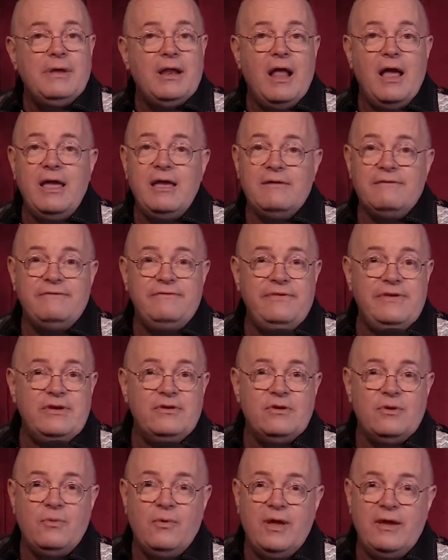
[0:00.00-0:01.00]
but I have
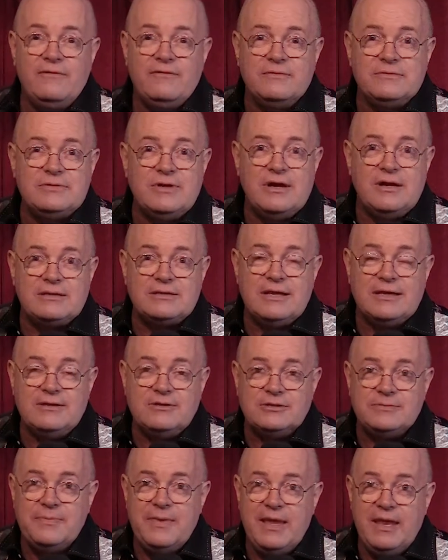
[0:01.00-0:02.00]
veered away from talk
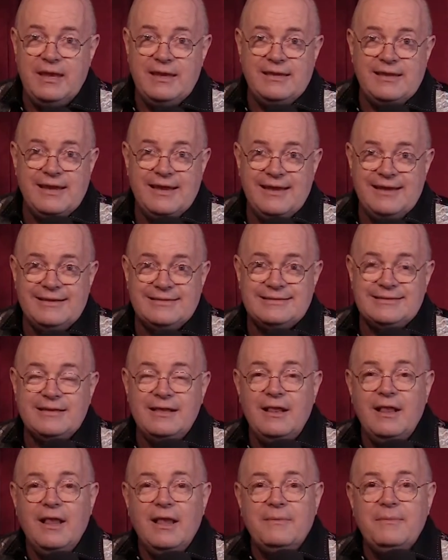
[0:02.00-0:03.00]
titles many
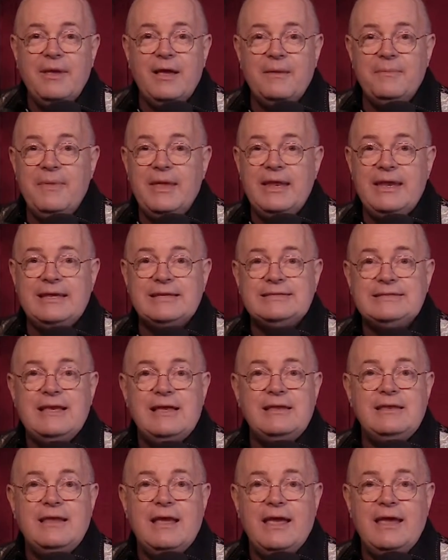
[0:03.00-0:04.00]
days, now many a
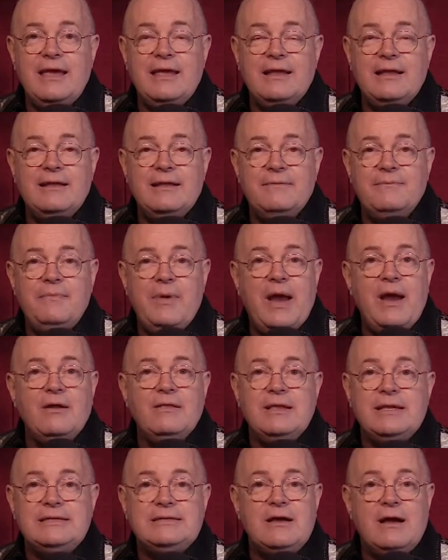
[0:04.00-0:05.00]
Sunday,
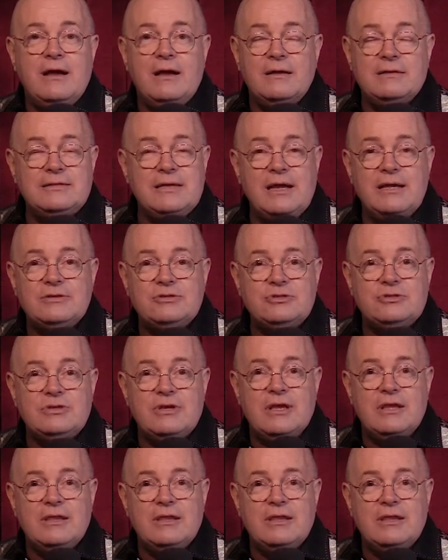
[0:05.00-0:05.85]
barely touched